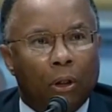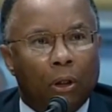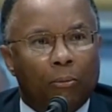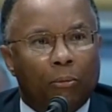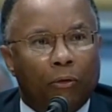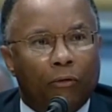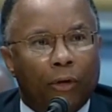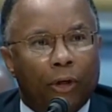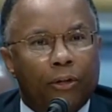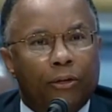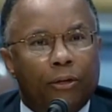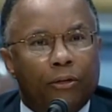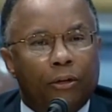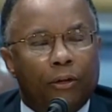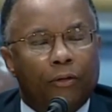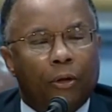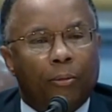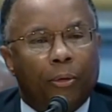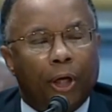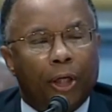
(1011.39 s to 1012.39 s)
provisions of
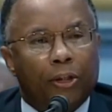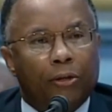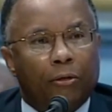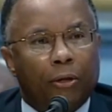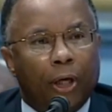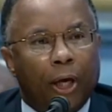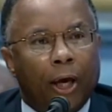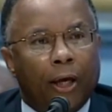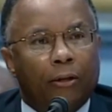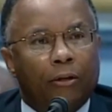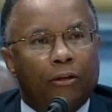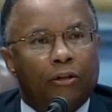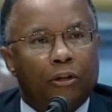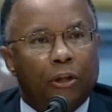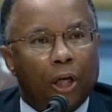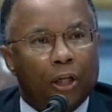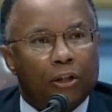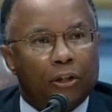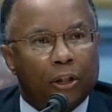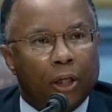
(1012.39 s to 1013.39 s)
the Patriot Act to
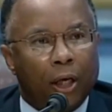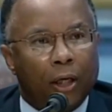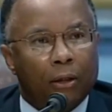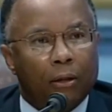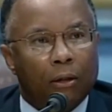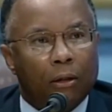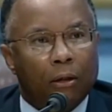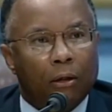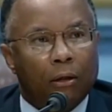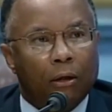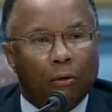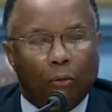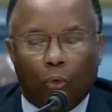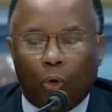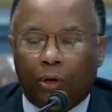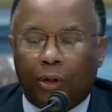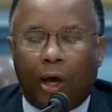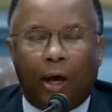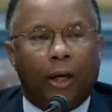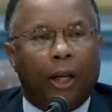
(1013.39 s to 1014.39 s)
sunset
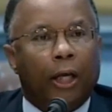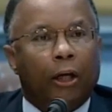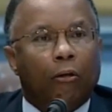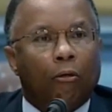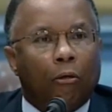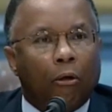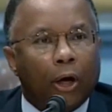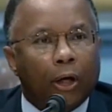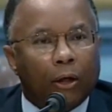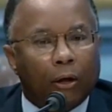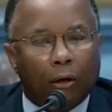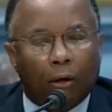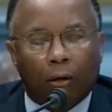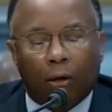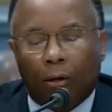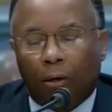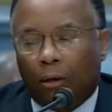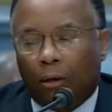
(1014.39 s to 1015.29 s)
without a greater,